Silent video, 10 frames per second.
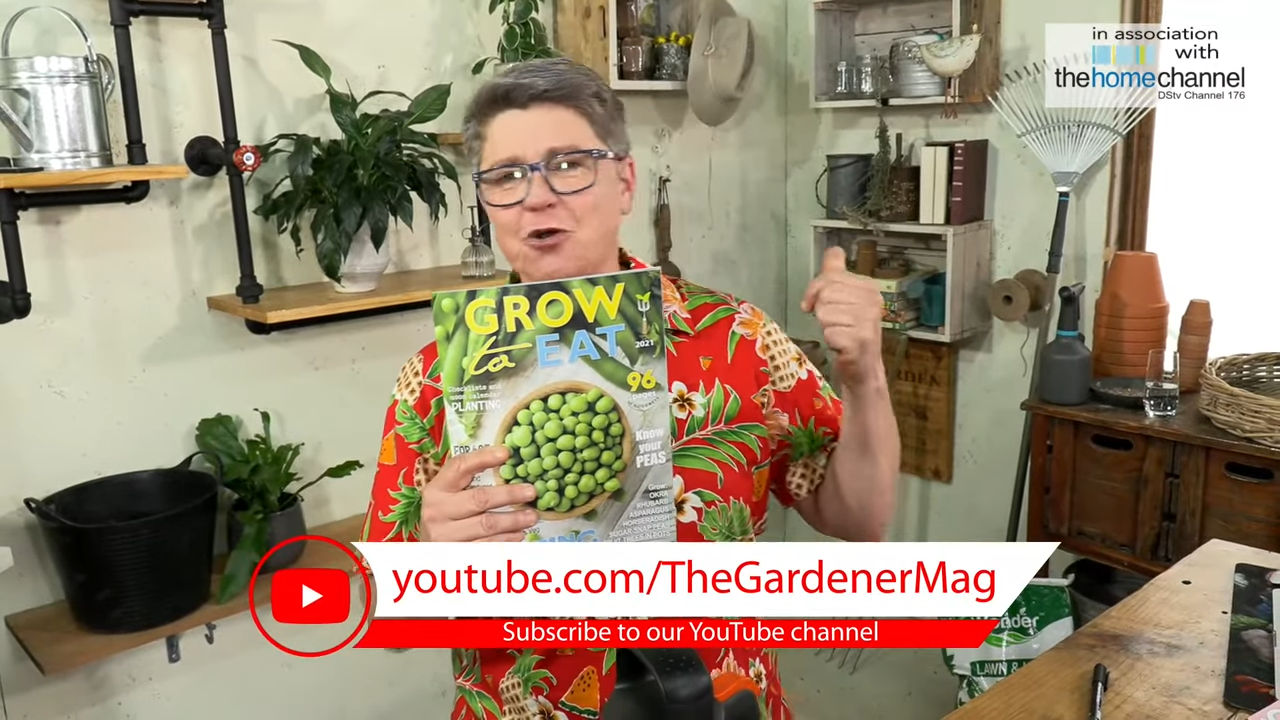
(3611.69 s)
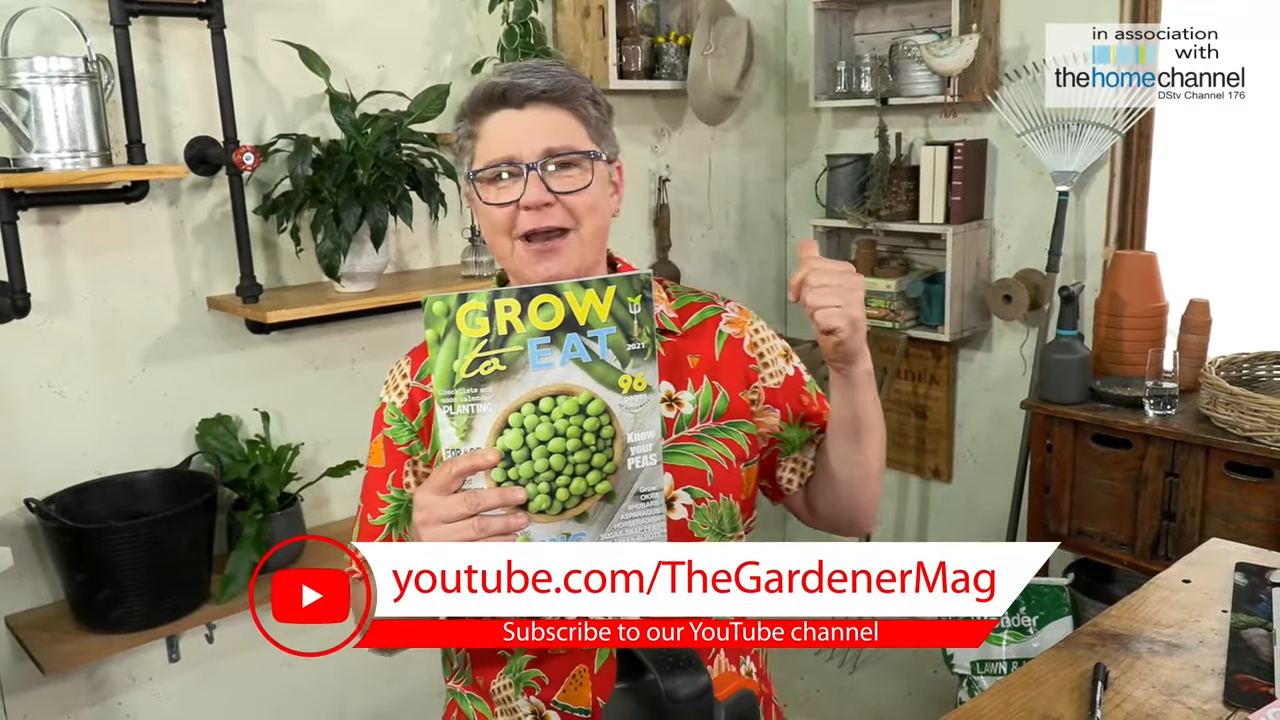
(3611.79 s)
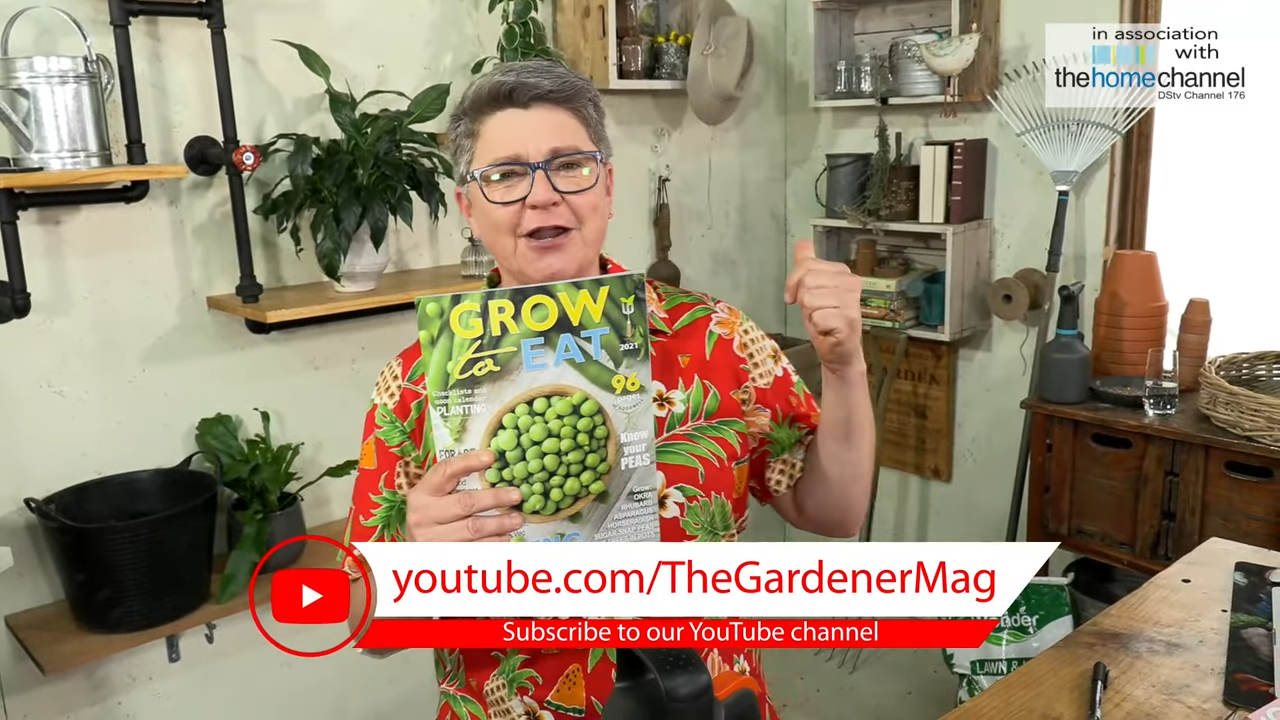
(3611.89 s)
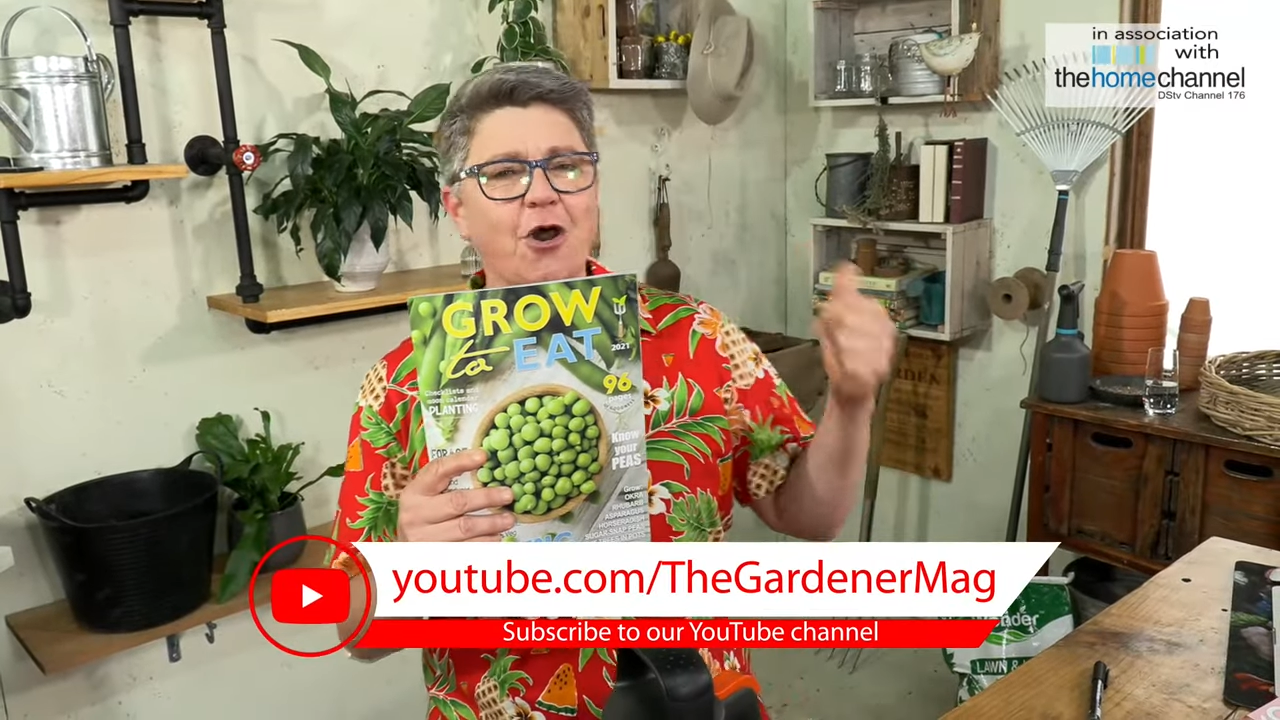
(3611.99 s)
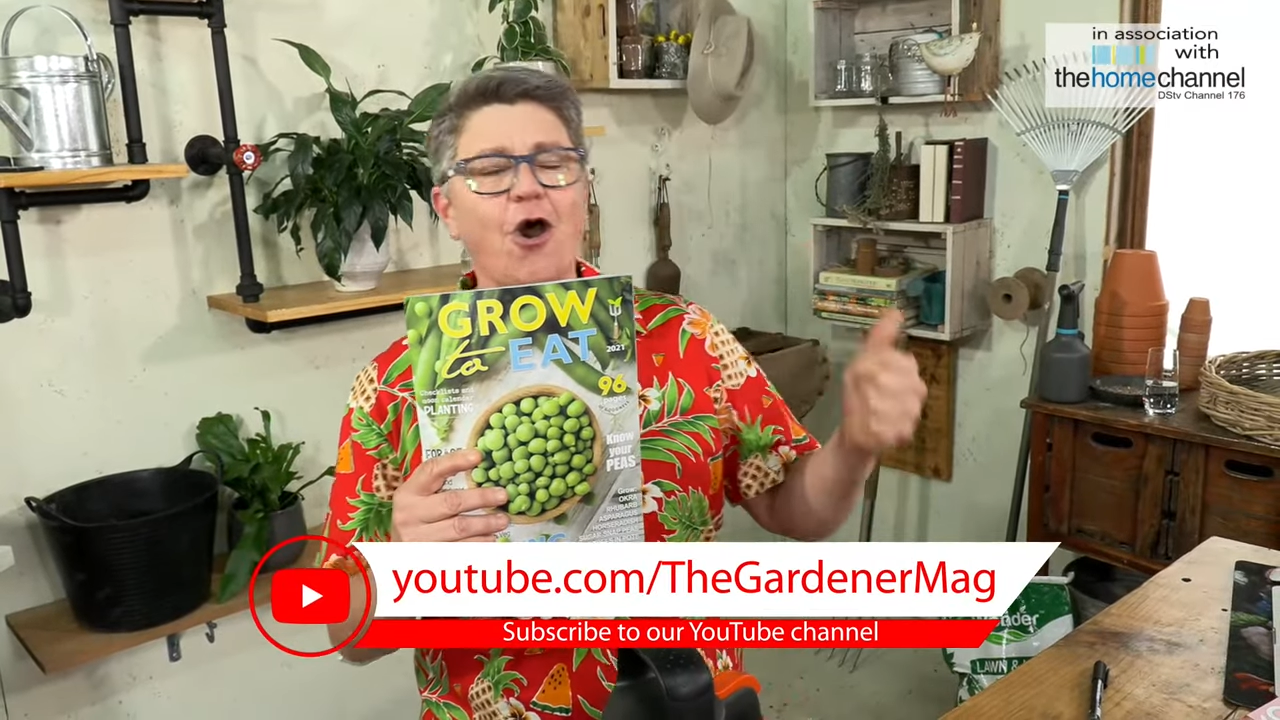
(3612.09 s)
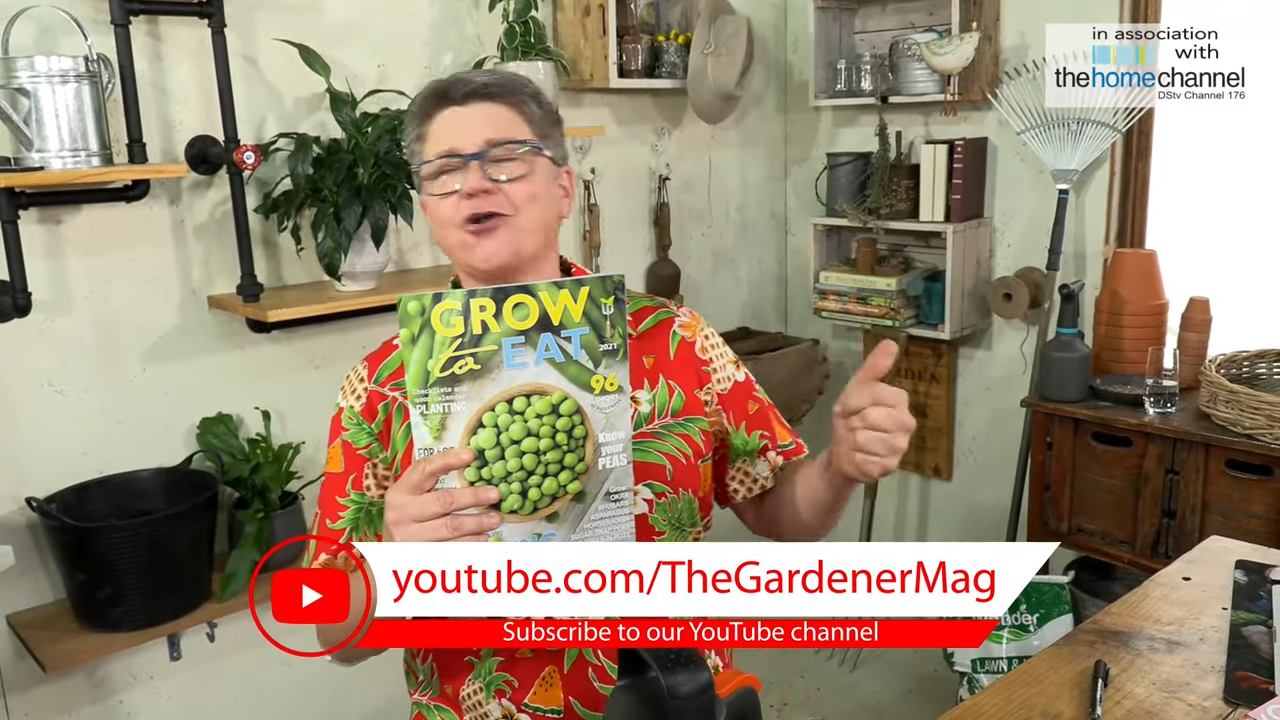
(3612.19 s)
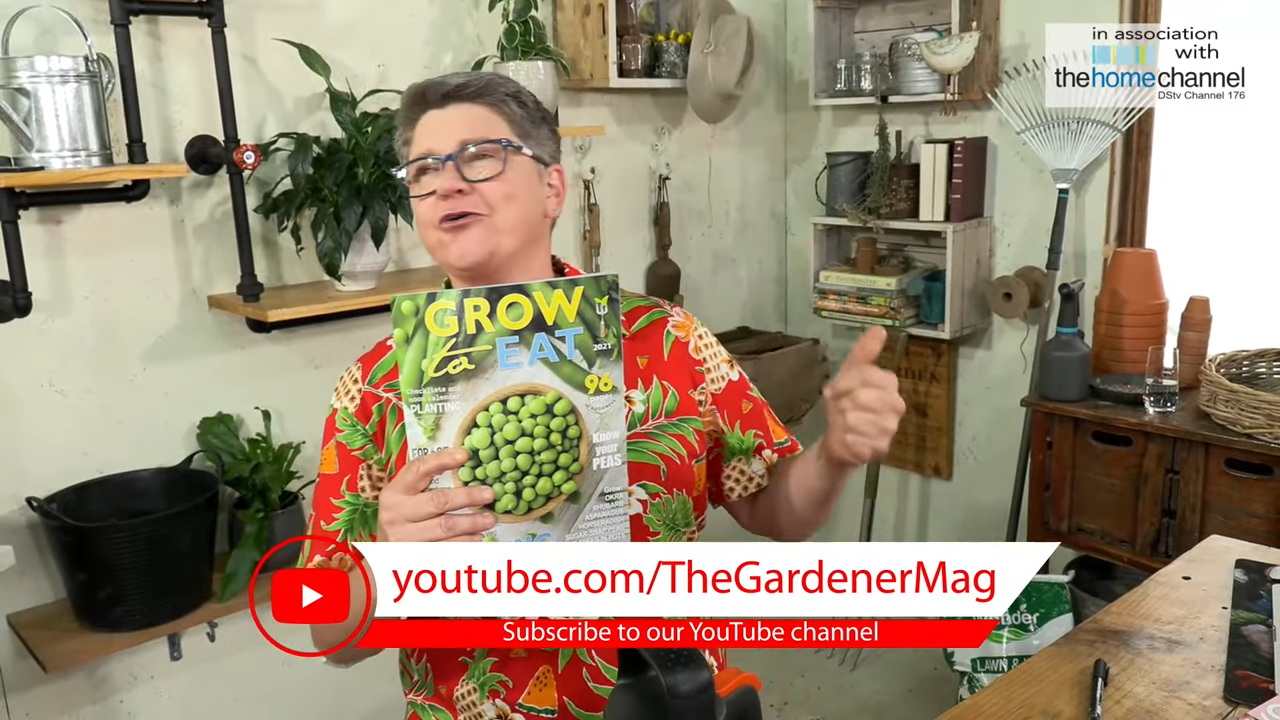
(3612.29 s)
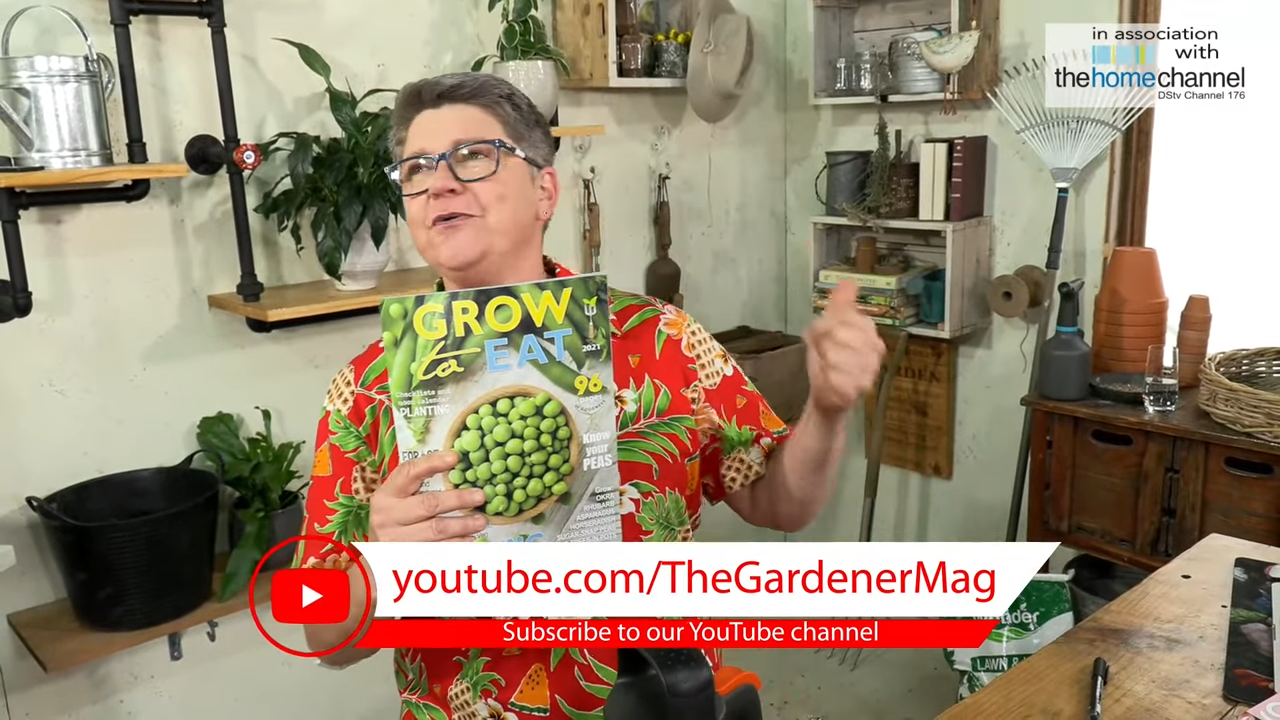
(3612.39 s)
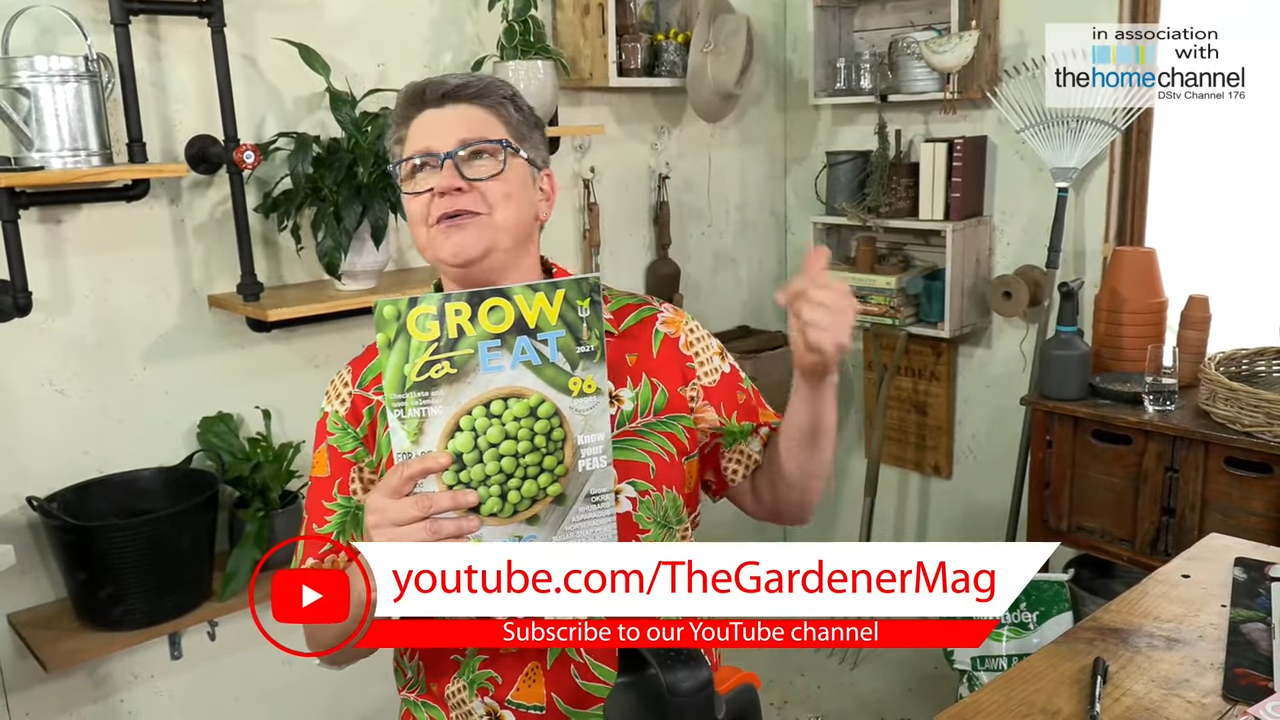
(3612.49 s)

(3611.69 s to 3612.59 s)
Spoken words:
about okra,